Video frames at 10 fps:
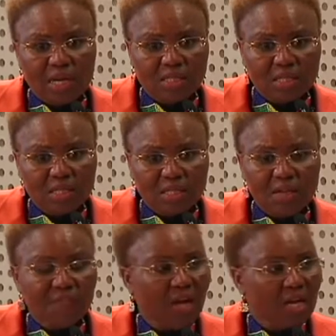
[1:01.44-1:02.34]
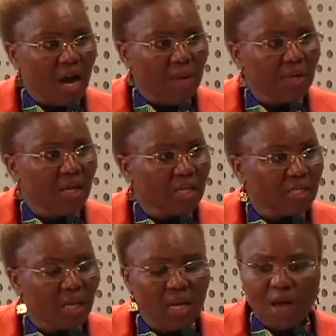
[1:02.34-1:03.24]
like this. If I come and I
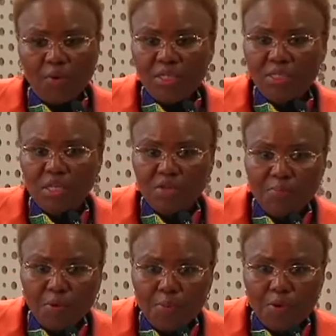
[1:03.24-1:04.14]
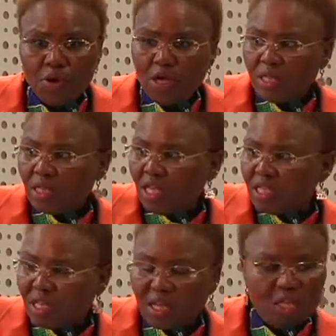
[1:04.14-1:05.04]
say I was in Limpopo, these
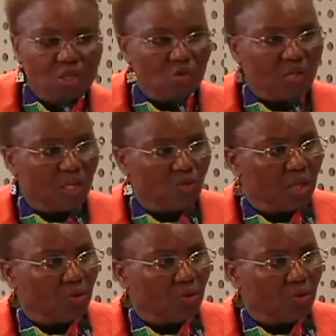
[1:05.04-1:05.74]
are the issues that